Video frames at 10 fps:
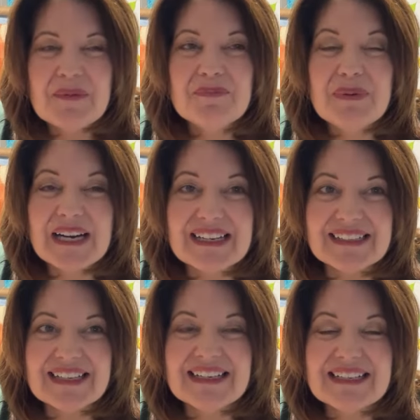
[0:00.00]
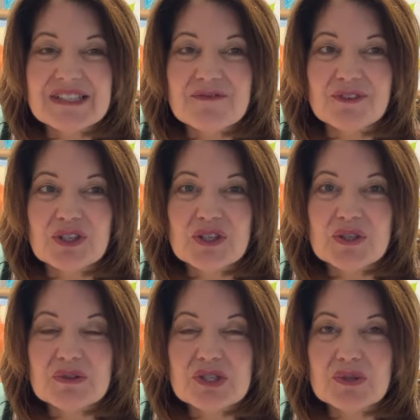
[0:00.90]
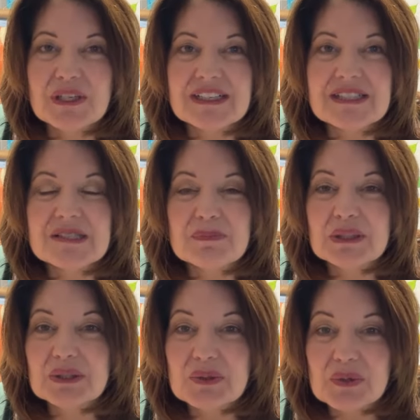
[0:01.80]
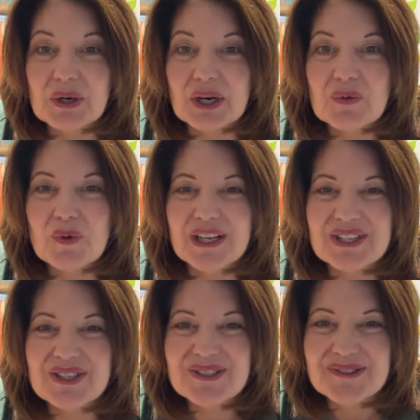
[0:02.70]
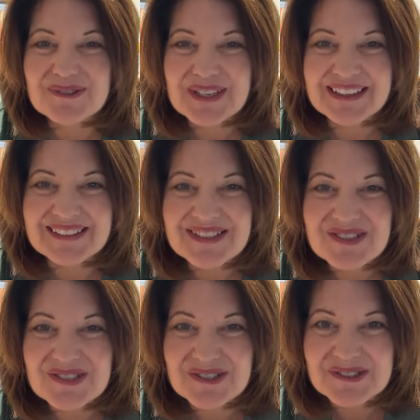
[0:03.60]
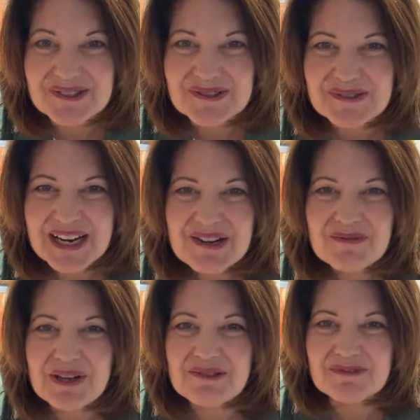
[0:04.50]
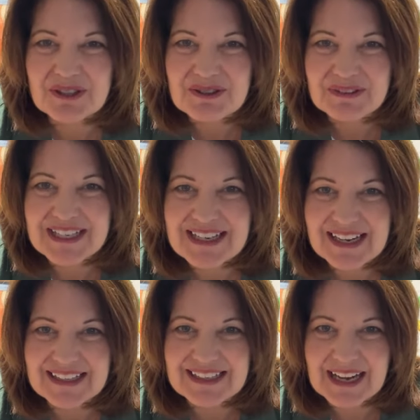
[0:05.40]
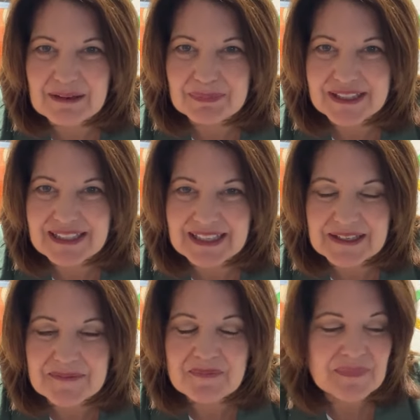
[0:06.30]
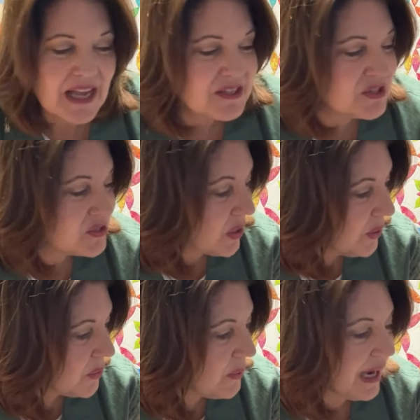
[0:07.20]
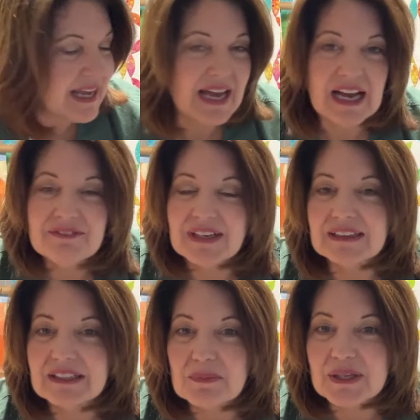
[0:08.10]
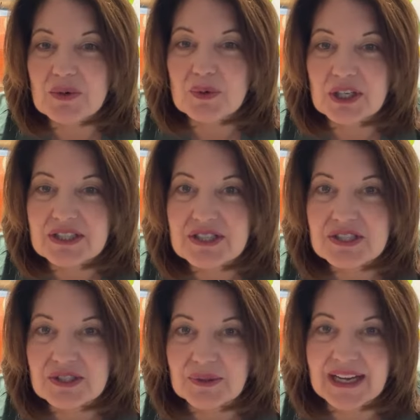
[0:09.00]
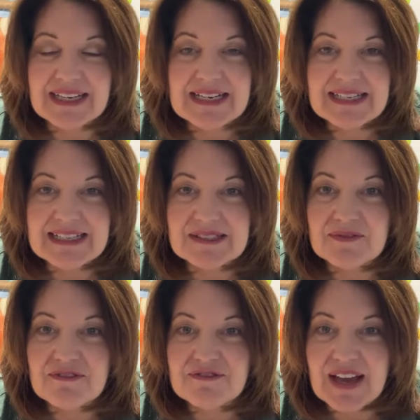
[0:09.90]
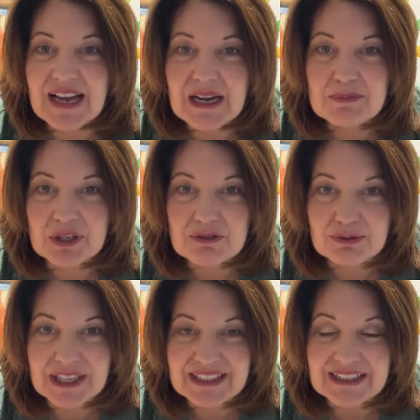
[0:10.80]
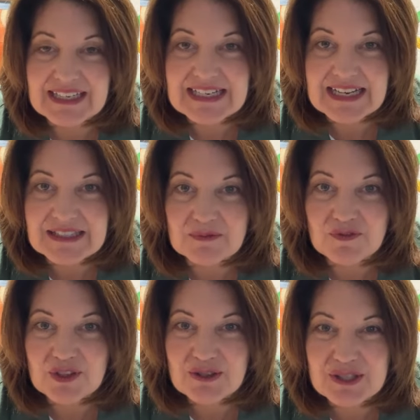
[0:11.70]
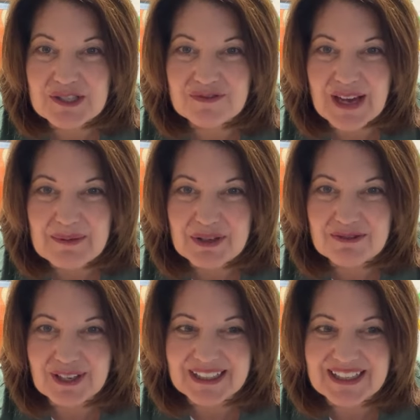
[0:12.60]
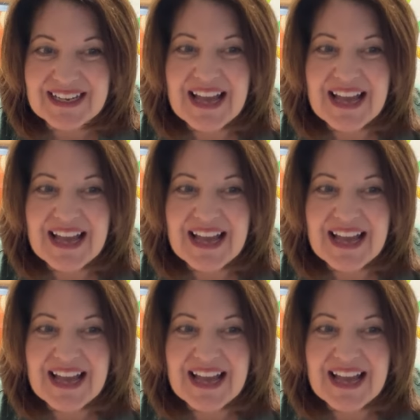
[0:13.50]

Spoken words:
but it is for you to explore what you can do with rotary cut applique. So I have a little bit of work to do. I need to get some fabric ready. I need to get some fused fabric ready